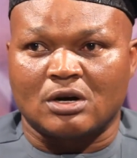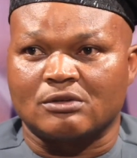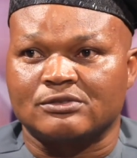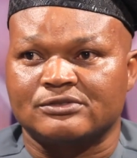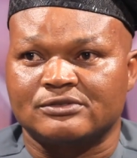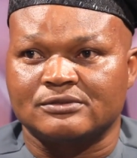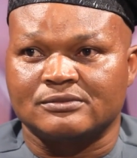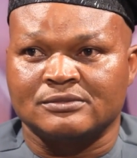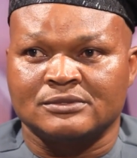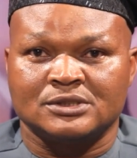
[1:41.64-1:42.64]
of
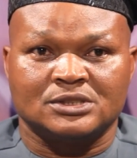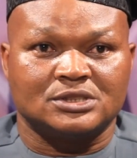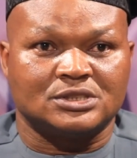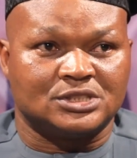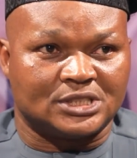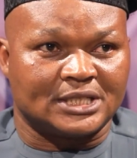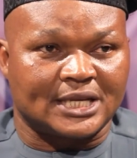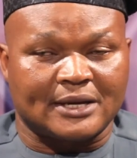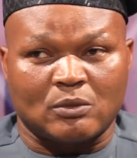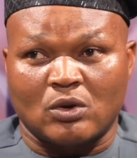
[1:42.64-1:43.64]
gender
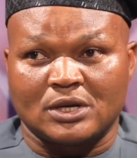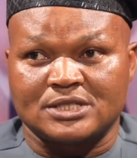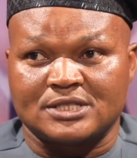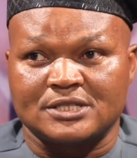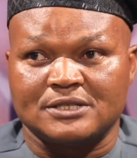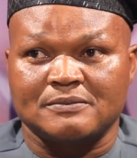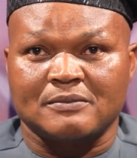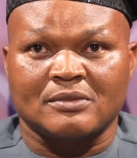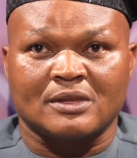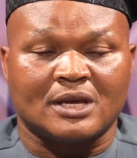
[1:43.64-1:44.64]
equality,
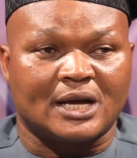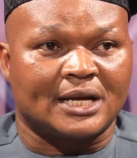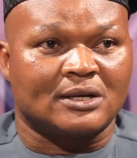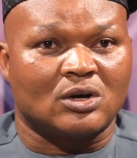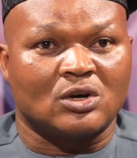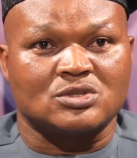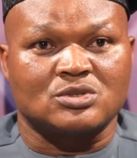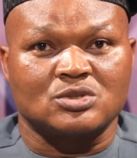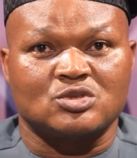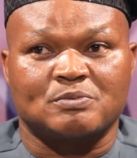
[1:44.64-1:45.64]
and
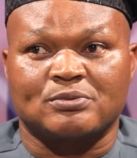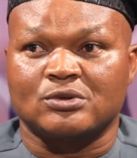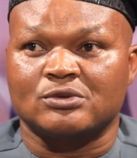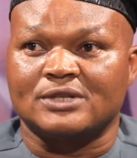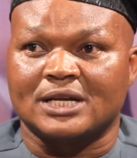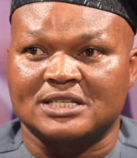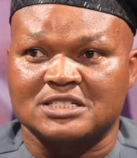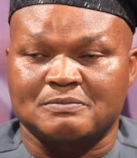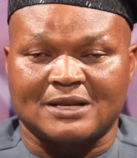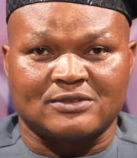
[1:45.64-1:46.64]
also to prove that
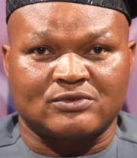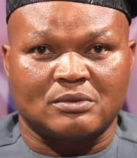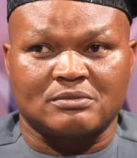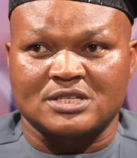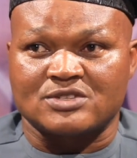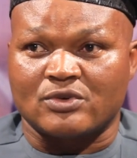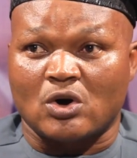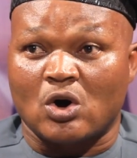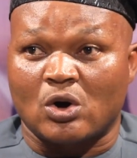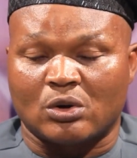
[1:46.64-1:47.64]
this platform is for
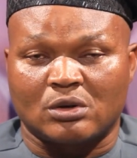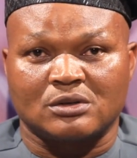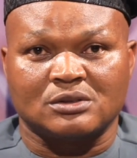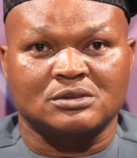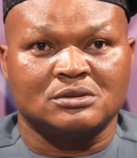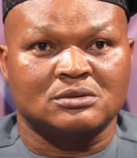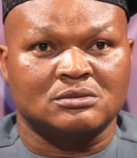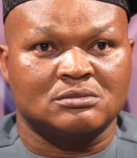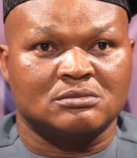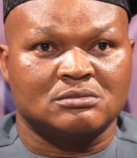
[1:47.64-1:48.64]
all,
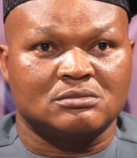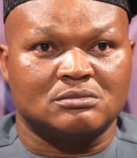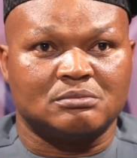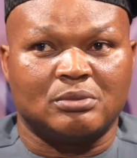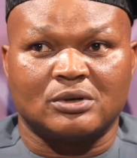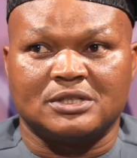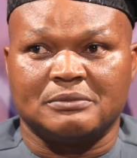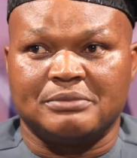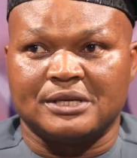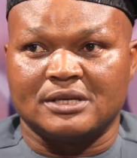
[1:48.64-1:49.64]
both the
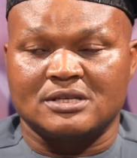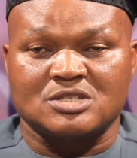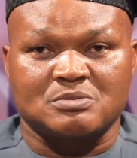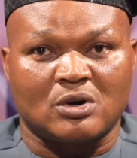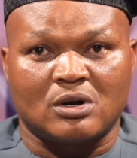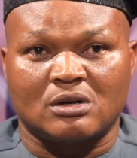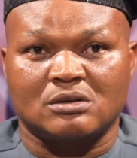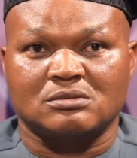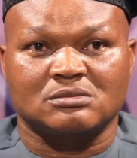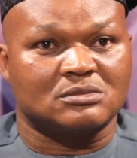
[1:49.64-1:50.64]
big,
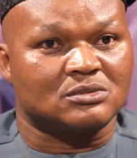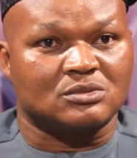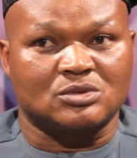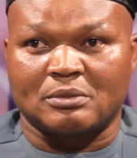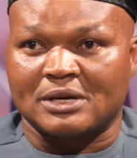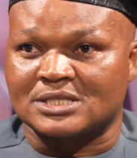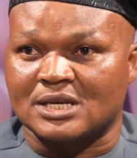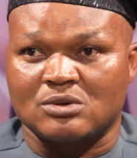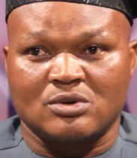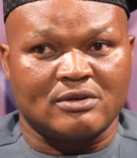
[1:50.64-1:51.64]
small, no
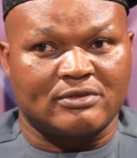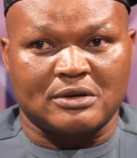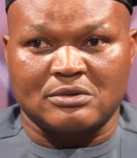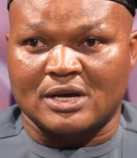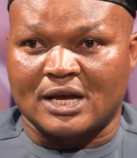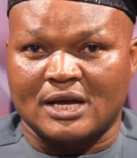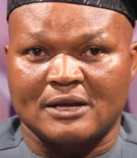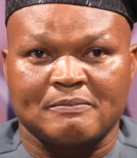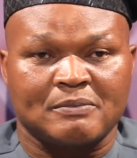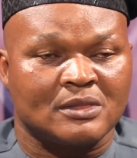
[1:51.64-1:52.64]
matter whoever you
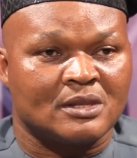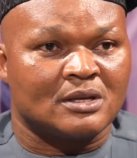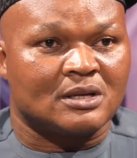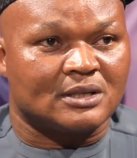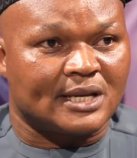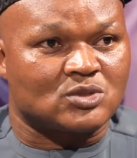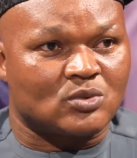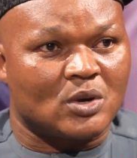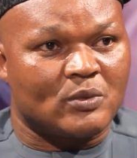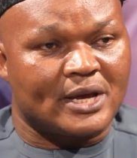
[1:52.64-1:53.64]
are, that's
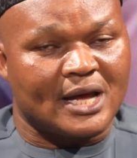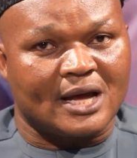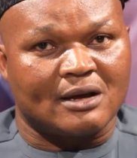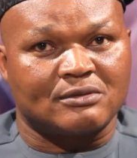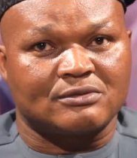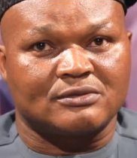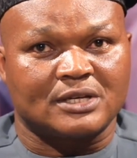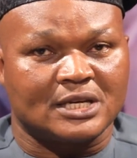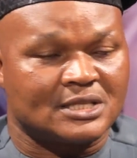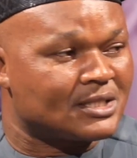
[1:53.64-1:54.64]
why we have
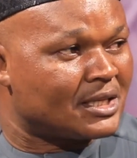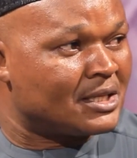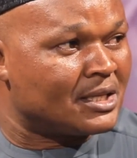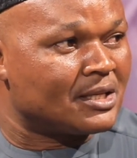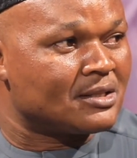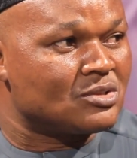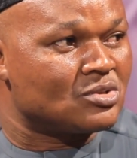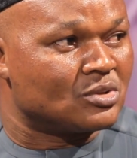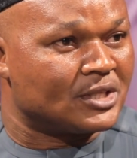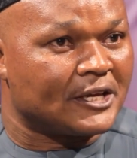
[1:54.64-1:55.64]
Esther here
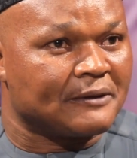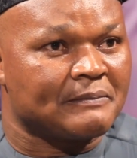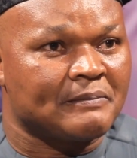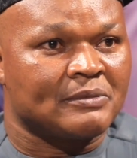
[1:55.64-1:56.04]
today.